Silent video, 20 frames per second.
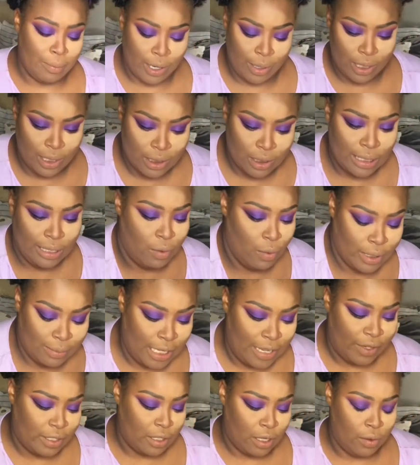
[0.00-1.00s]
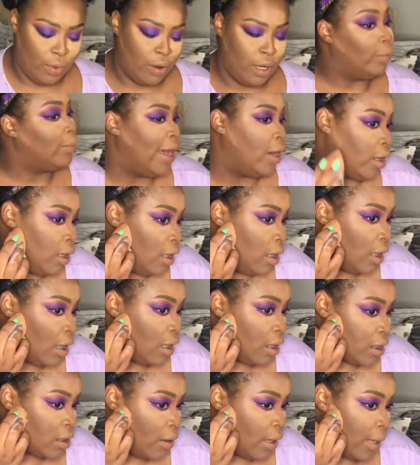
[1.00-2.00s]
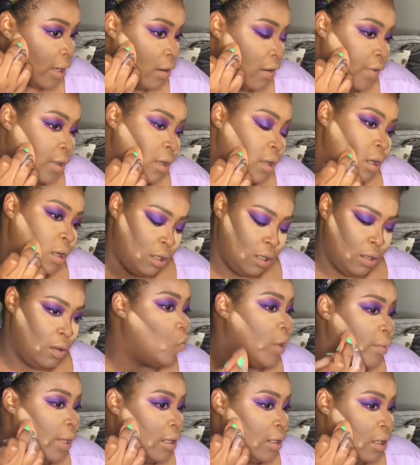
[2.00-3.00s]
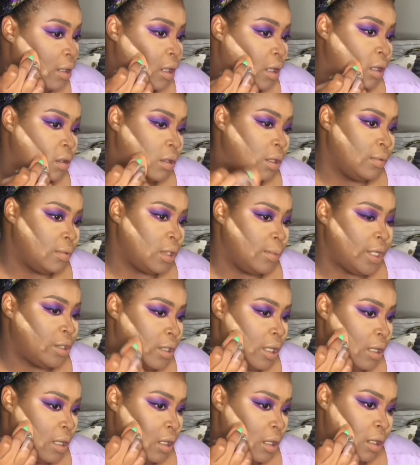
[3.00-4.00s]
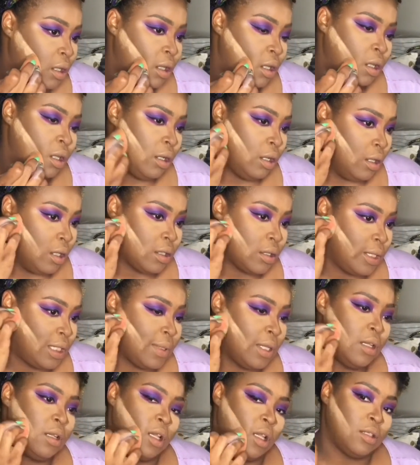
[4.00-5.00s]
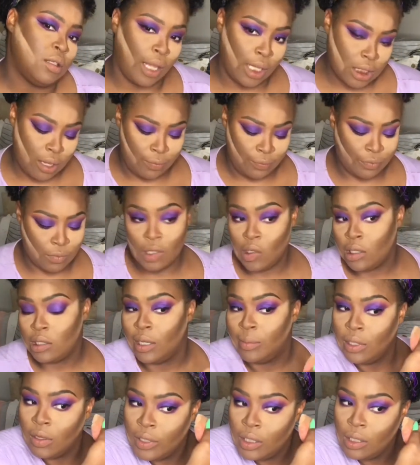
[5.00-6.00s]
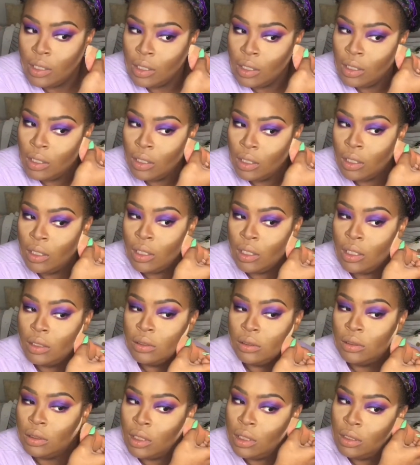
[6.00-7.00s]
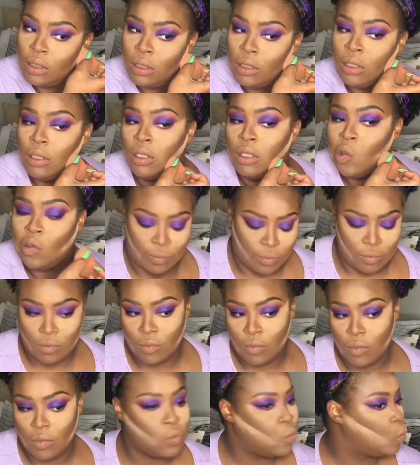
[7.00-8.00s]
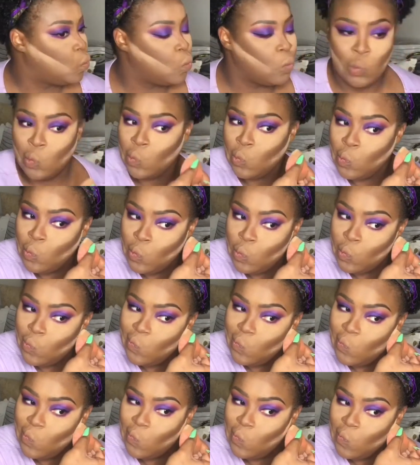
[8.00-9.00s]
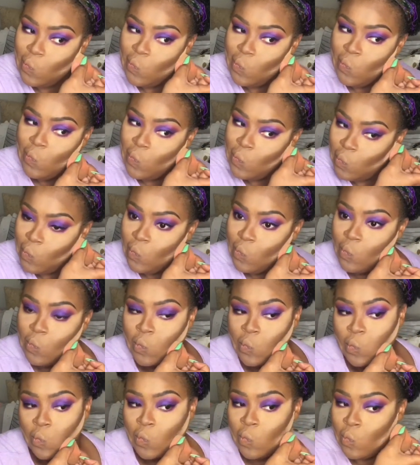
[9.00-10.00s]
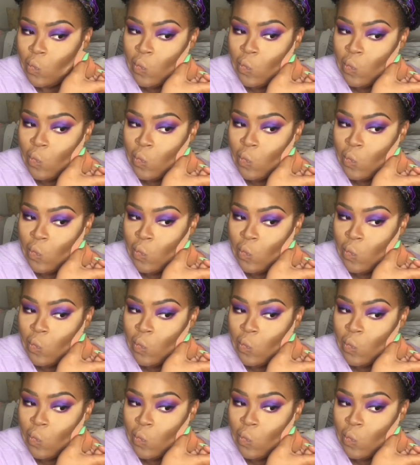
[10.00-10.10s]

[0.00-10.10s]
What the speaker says: And my chin looks like my chest. And guess what? My chin looks like my chest. So I'm taking this time also just to quickly cut underneath that contour so I can just be sharp and crisp.